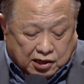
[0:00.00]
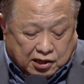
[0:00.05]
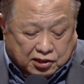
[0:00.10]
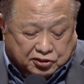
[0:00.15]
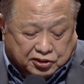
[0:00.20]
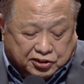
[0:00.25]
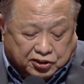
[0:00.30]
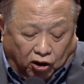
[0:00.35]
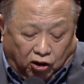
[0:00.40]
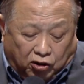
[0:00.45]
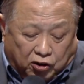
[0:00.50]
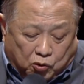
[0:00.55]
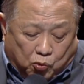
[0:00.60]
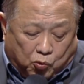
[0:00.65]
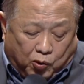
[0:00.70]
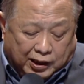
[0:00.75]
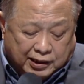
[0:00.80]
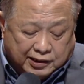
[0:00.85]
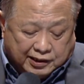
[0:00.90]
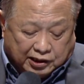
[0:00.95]
John
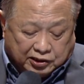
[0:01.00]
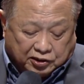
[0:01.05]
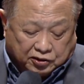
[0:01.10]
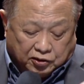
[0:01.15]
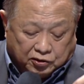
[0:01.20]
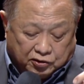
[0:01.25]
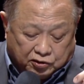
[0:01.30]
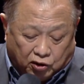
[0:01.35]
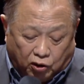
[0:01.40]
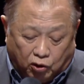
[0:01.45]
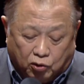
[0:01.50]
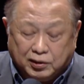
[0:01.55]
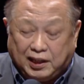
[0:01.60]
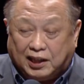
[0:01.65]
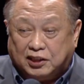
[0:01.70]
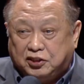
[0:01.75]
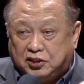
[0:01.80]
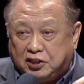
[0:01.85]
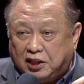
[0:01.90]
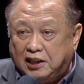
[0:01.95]
wants us to know
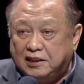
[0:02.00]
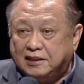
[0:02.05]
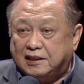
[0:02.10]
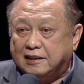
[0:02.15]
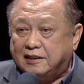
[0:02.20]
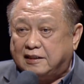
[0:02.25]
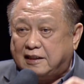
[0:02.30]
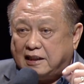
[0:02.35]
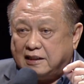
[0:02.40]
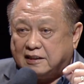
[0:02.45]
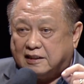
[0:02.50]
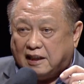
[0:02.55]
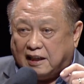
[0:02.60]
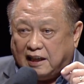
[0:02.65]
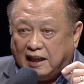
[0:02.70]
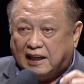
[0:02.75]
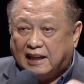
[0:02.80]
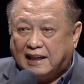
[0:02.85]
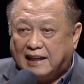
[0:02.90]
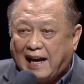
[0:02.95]
that Jesus is the
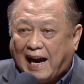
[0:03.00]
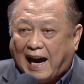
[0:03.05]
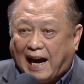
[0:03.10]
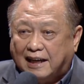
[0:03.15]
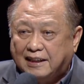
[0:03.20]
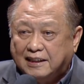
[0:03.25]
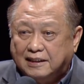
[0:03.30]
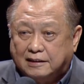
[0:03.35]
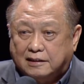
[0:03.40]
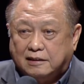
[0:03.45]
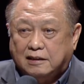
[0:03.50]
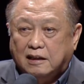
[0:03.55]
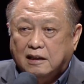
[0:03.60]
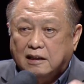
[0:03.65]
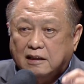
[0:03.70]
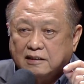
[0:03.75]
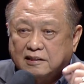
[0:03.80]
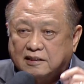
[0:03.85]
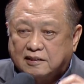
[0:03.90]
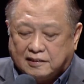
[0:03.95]
incarnate
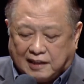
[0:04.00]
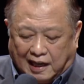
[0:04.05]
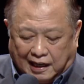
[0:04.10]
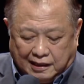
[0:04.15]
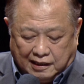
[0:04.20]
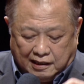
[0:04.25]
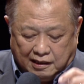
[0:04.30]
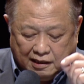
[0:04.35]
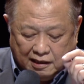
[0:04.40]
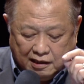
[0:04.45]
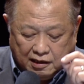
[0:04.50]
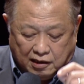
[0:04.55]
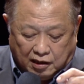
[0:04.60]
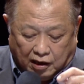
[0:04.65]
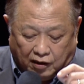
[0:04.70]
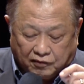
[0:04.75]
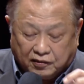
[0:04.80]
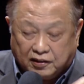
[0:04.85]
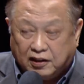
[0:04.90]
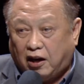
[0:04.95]
Son
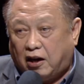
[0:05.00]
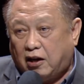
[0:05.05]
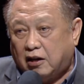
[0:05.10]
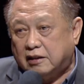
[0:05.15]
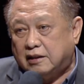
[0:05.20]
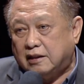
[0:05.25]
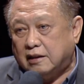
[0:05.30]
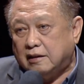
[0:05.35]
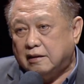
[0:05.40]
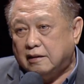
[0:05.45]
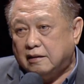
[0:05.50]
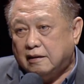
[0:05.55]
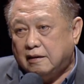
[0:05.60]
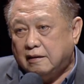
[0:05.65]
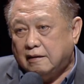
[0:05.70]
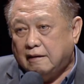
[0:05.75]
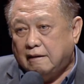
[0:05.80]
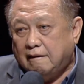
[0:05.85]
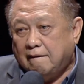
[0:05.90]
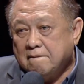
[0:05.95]
of God
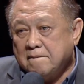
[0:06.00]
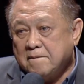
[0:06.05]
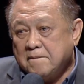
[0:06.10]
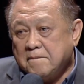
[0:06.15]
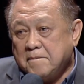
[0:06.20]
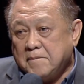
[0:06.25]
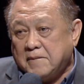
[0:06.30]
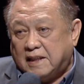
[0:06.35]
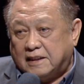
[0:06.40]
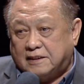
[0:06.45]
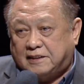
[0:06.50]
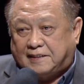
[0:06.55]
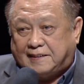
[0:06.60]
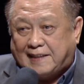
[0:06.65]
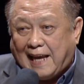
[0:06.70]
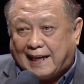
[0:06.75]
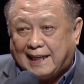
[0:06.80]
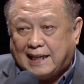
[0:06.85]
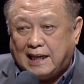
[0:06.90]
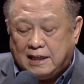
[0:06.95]
the
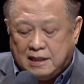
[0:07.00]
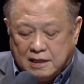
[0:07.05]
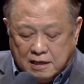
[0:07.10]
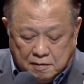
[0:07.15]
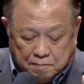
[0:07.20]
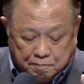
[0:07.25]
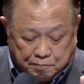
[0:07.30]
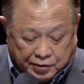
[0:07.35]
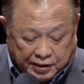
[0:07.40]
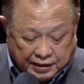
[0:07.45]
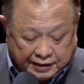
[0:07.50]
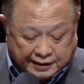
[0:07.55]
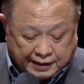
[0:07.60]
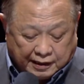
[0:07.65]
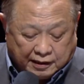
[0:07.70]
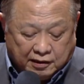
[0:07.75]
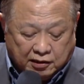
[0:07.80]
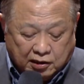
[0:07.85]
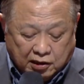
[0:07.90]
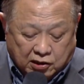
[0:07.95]
second
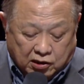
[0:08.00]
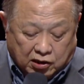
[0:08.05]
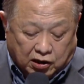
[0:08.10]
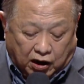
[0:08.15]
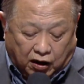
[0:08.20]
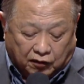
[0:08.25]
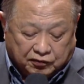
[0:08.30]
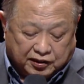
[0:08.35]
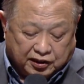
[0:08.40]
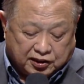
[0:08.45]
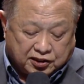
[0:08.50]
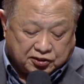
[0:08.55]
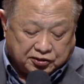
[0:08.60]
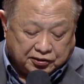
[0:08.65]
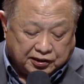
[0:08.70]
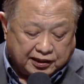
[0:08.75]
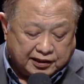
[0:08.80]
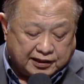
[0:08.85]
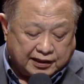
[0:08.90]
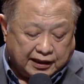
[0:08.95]
person of the
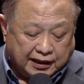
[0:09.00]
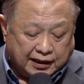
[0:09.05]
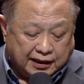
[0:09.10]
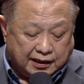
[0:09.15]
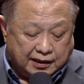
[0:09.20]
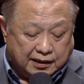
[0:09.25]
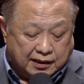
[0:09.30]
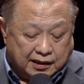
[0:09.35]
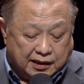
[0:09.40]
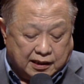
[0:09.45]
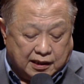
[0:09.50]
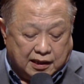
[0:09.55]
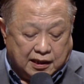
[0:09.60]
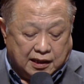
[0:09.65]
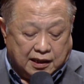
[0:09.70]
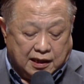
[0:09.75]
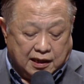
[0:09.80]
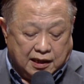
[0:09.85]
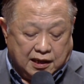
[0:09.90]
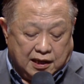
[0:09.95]
Trinity.
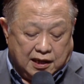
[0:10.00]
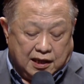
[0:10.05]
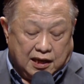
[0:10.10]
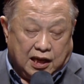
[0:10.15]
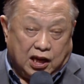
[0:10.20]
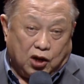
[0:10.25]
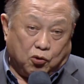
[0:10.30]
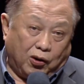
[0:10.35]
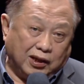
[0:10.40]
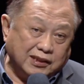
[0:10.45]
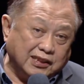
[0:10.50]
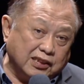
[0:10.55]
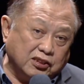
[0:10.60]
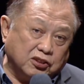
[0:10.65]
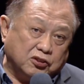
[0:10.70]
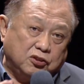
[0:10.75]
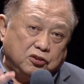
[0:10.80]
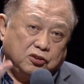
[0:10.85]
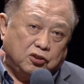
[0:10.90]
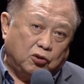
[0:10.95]
He wants
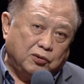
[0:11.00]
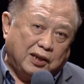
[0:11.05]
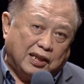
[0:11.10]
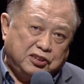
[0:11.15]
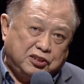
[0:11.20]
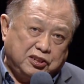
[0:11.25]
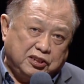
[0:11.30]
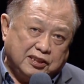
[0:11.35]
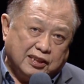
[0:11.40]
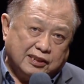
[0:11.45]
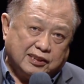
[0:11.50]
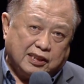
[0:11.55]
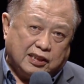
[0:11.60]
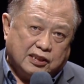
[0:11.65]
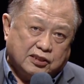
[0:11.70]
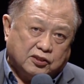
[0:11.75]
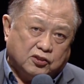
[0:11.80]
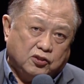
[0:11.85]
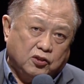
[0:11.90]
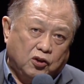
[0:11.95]
us to know that Jesus
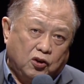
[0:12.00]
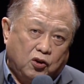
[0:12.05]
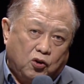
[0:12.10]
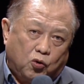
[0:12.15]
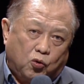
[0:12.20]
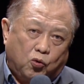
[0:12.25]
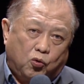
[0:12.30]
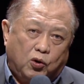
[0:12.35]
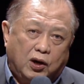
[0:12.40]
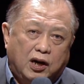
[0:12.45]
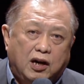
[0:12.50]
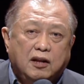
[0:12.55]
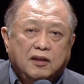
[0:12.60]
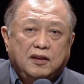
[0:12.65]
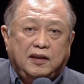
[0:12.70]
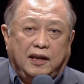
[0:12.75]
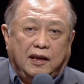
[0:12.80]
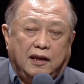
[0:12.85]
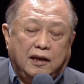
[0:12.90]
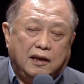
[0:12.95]
is
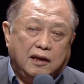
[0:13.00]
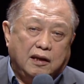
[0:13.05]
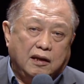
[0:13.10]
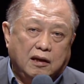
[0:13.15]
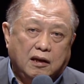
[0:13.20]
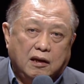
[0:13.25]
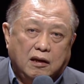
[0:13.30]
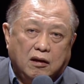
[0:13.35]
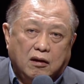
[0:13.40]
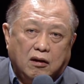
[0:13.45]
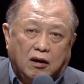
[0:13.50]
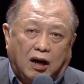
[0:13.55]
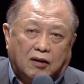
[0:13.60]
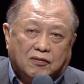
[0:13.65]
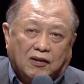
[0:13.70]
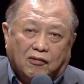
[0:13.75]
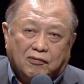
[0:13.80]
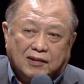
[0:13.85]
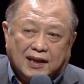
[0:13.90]
worthy of our